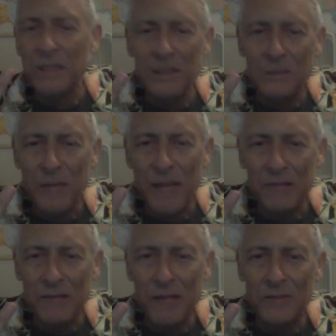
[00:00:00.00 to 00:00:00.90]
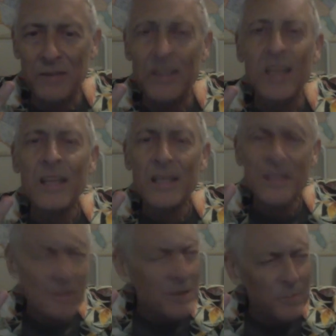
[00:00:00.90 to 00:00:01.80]
the background that
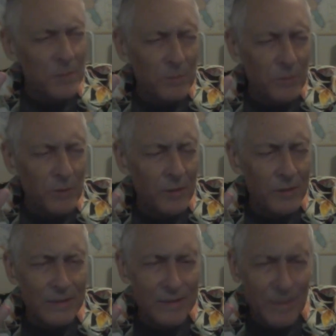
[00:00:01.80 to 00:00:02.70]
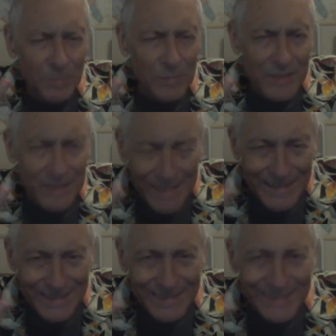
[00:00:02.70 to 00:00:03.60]
some people call the deep
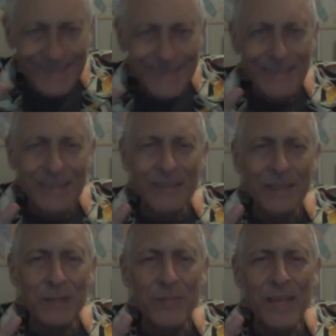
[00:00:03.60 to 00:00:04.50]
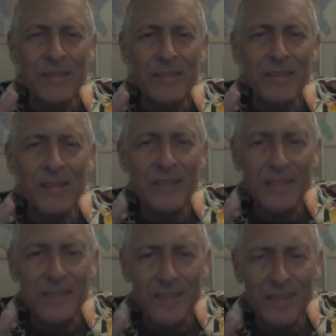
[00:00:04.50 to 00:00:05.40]
state. That does
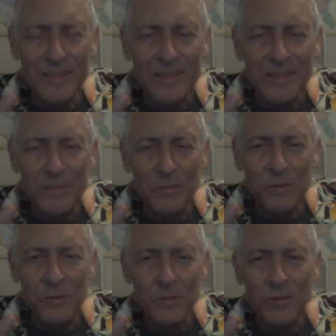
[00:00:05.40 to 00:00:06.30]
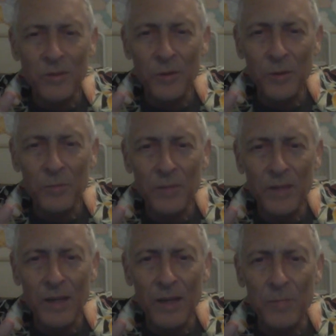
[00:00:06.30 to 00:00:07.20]
exist as a real term,
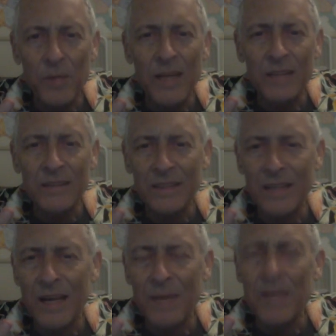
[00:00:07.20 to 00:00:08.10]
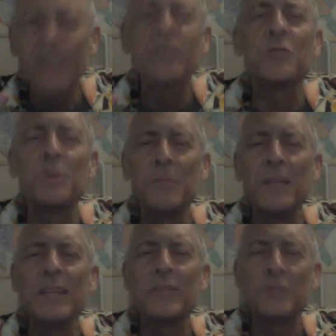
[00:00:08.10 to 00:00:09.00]
but mainstream
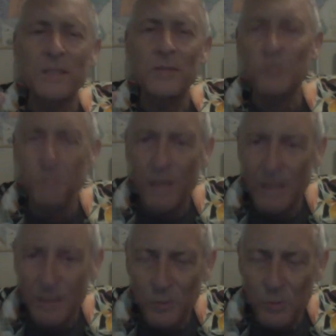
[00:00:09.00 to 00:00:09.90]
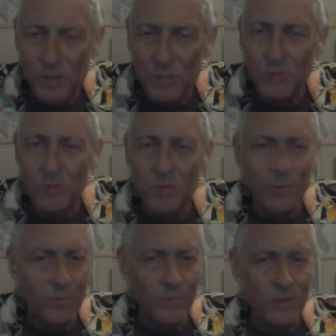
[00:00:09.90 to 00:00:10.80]
media tries to ridicule people
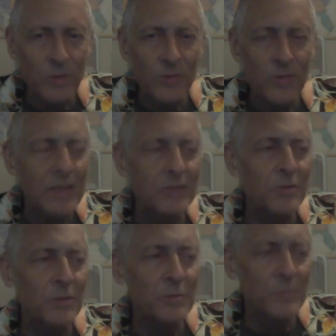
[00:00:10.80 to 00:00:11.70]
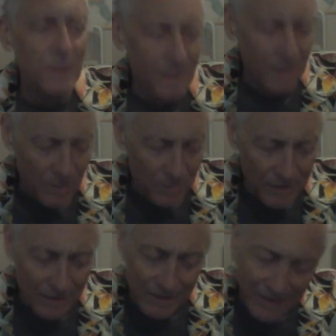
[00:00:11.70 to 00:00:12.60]
who use that term
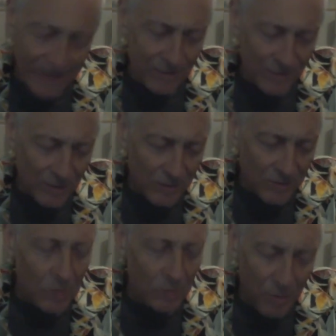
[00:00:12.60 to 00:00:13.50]
because they themselves are